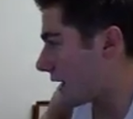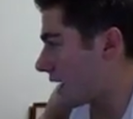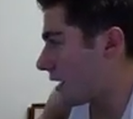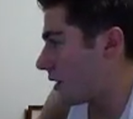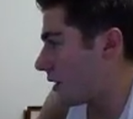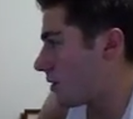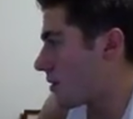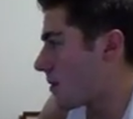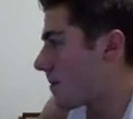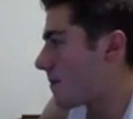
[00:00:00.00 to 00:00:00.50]

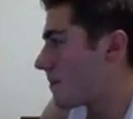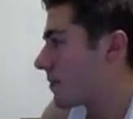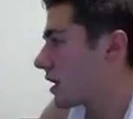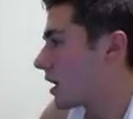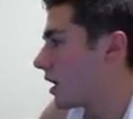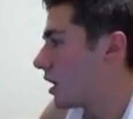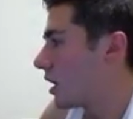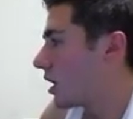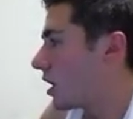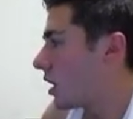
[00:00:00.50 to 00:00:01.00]

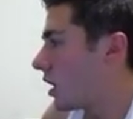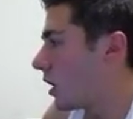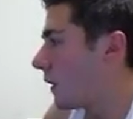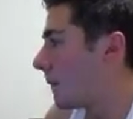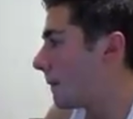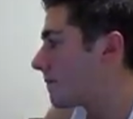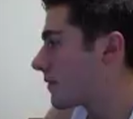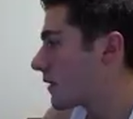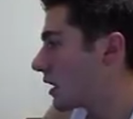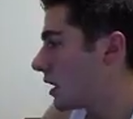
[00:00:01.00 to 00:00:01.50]

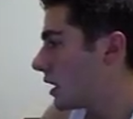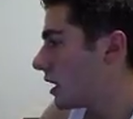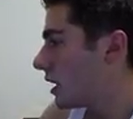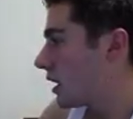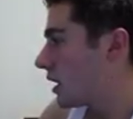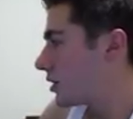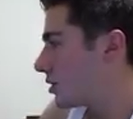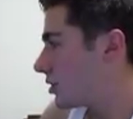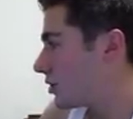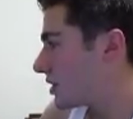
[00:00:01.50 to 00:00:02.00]
You said I
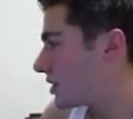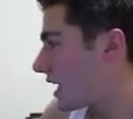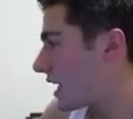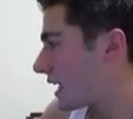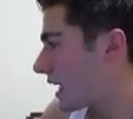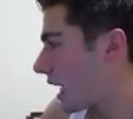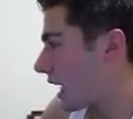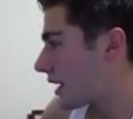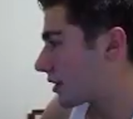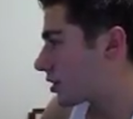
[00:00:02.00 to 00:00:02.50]
got a
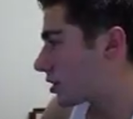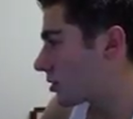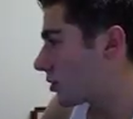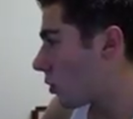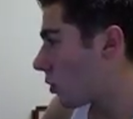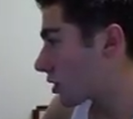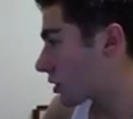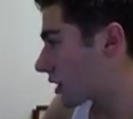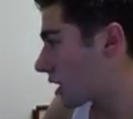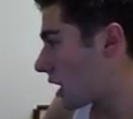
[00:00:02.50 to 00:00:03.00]
order
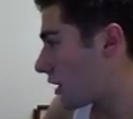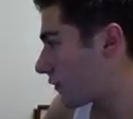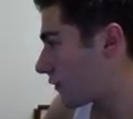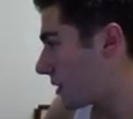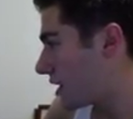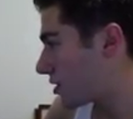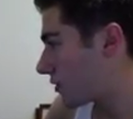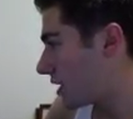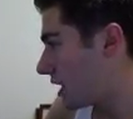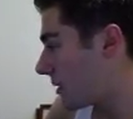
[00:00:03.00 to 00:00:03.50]

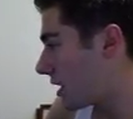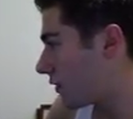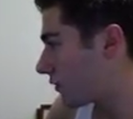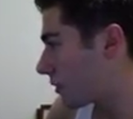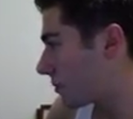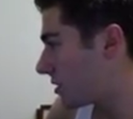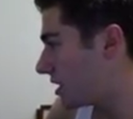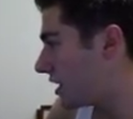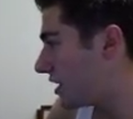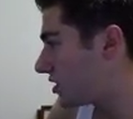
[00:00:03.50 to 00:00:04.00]
confirmation email
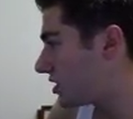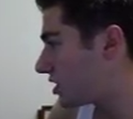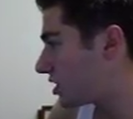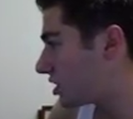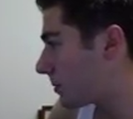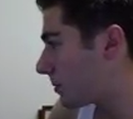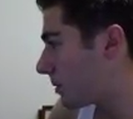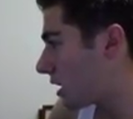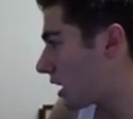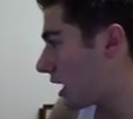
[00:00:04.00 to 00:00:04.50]
from Yeezy
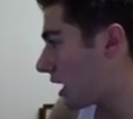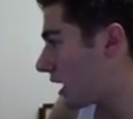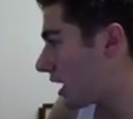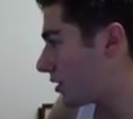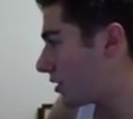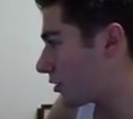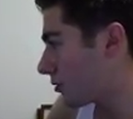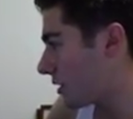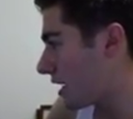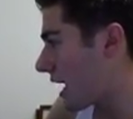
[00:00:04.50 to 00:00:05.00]
Supply
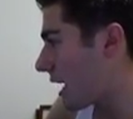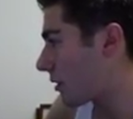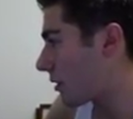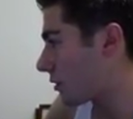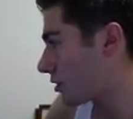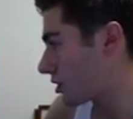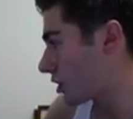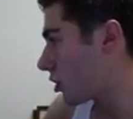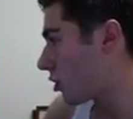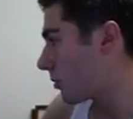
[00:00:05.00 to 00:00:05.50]
3
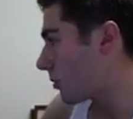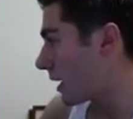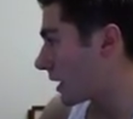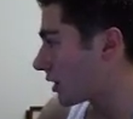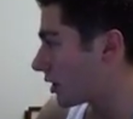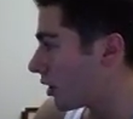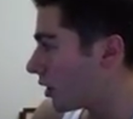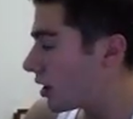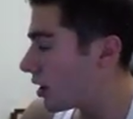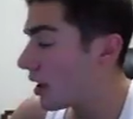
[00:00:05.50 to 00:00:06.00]
hours ago. Am I
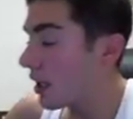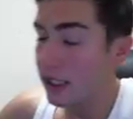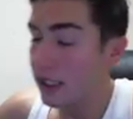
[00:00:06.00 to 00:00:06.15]
good?